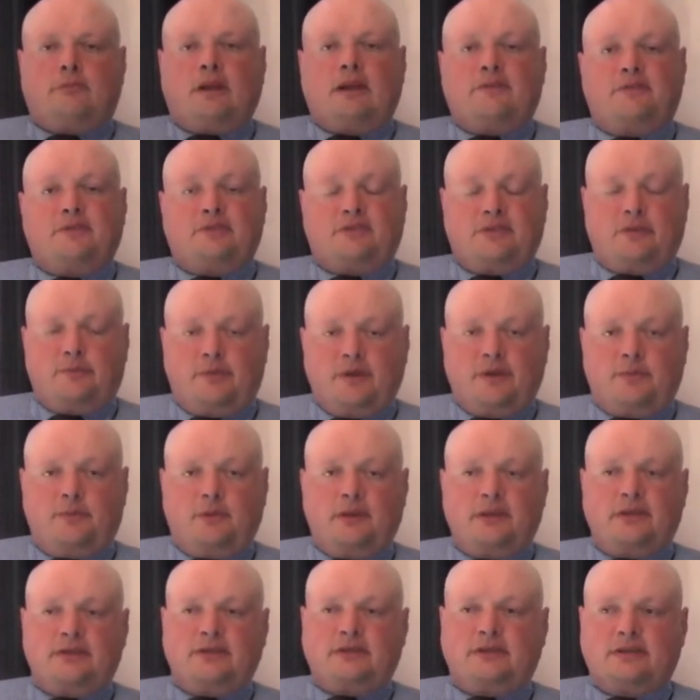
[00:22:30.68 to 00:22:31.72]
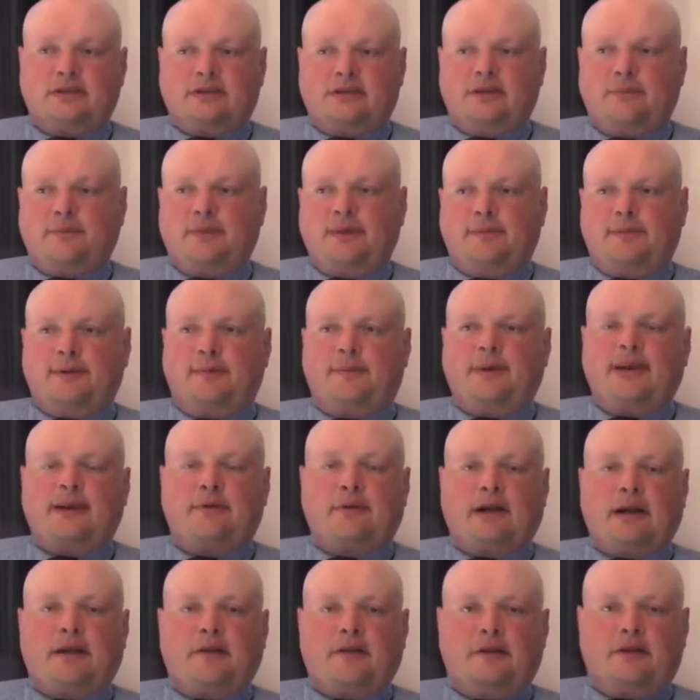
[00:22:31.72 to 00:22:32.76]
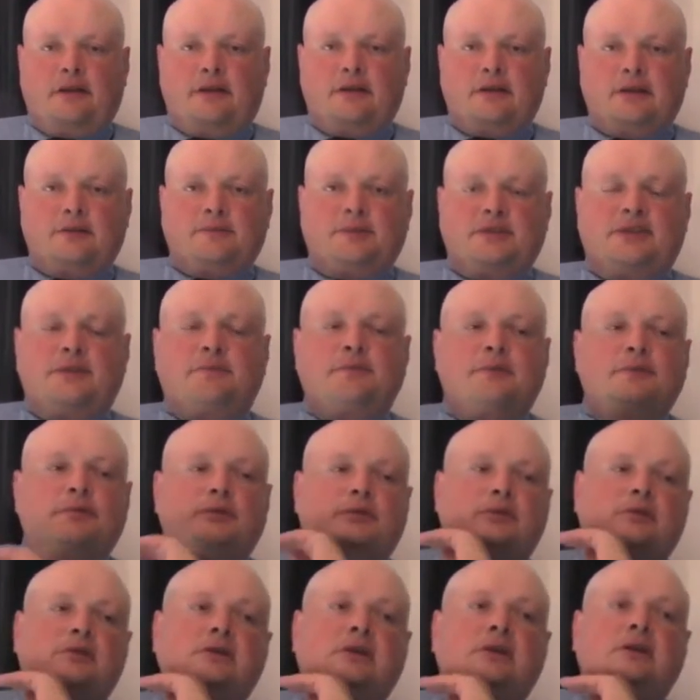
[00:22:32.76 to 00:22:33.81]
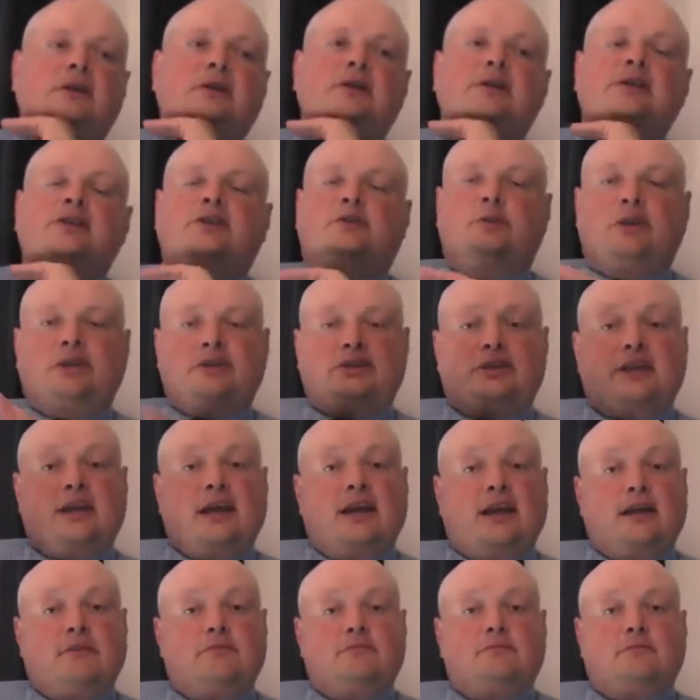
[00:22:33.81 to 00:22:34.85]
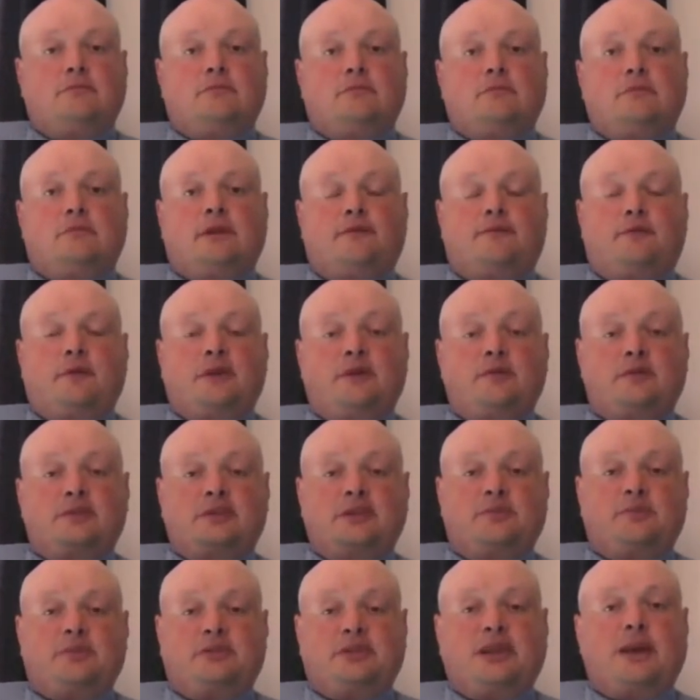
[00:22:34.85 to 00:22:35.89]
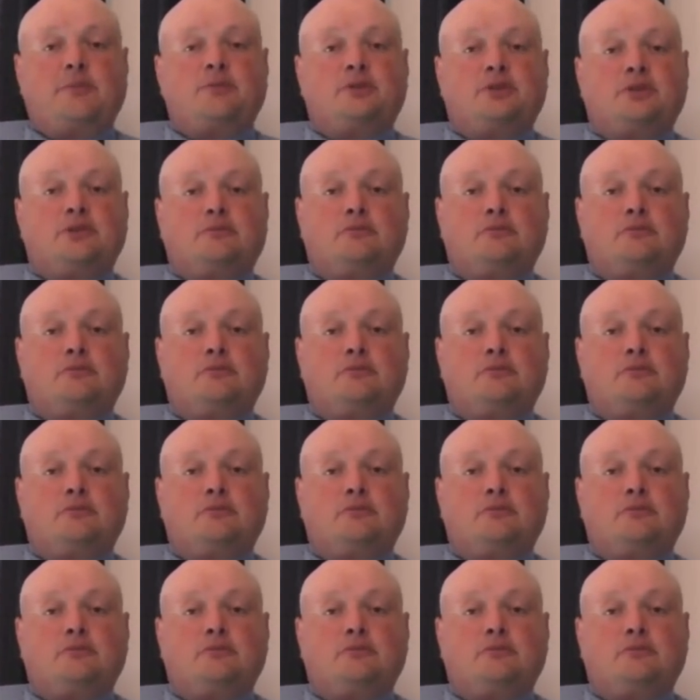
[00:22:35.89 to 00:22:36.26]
And for some people are better out than others, but some people can switch their frequency perception.